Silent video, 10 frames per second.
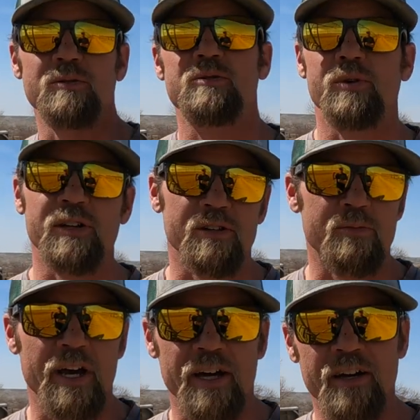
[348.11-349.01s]
the
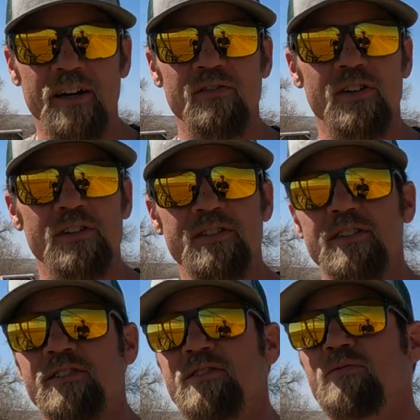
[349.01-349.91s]
sprinkler back on
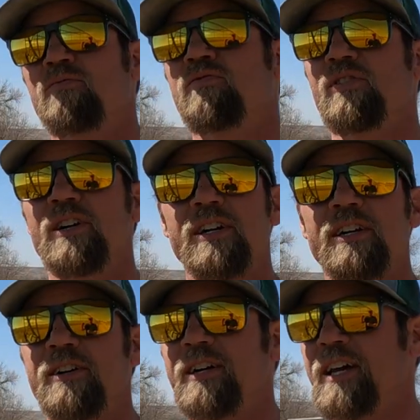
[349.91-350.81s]
versus
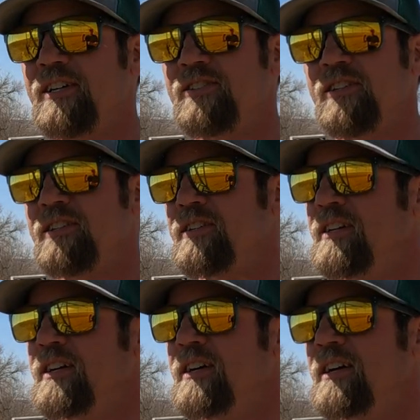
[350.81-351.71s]
flood irrigation.
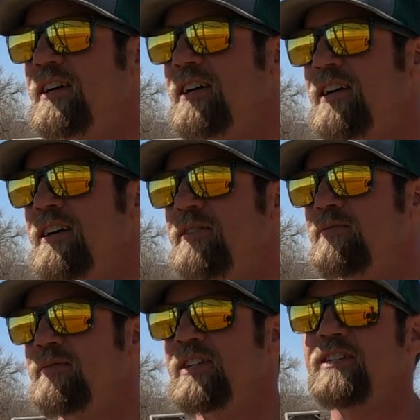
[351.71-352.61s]

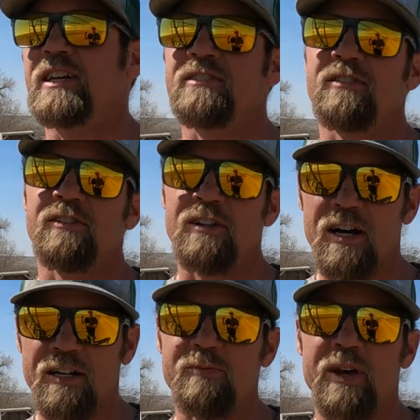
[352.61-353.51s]
Um, it takes a
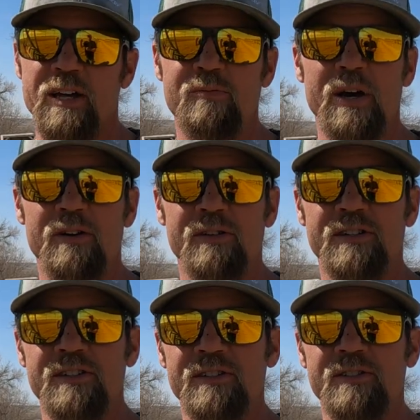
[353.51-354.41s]
lot of
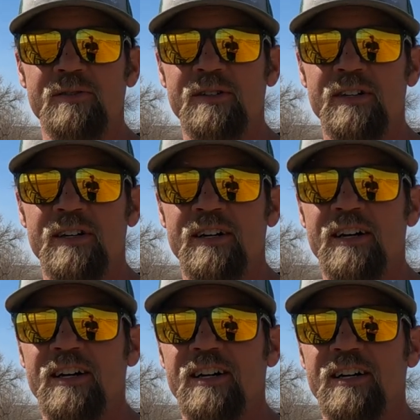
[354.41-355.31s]
manpower to
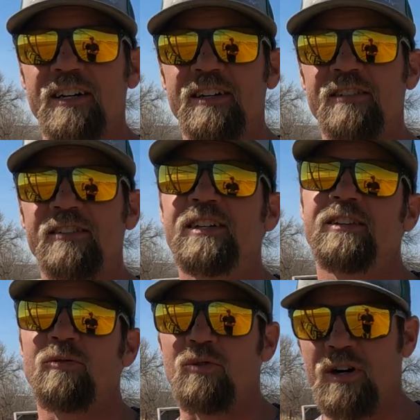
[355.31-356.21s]
uh,
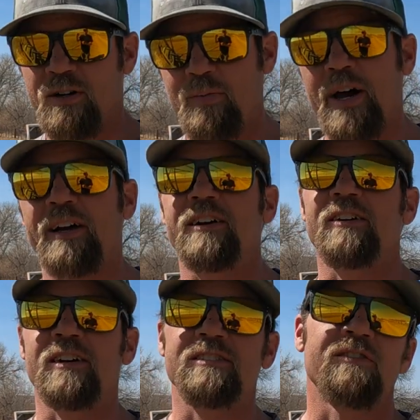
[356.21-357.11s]
get the water back
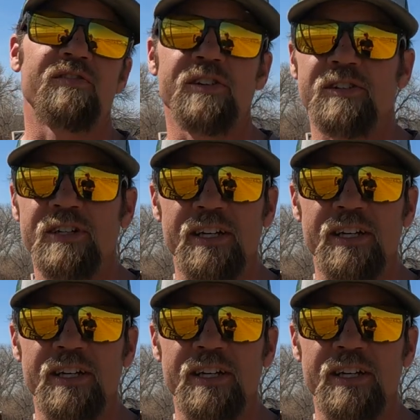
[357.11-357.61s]
across the field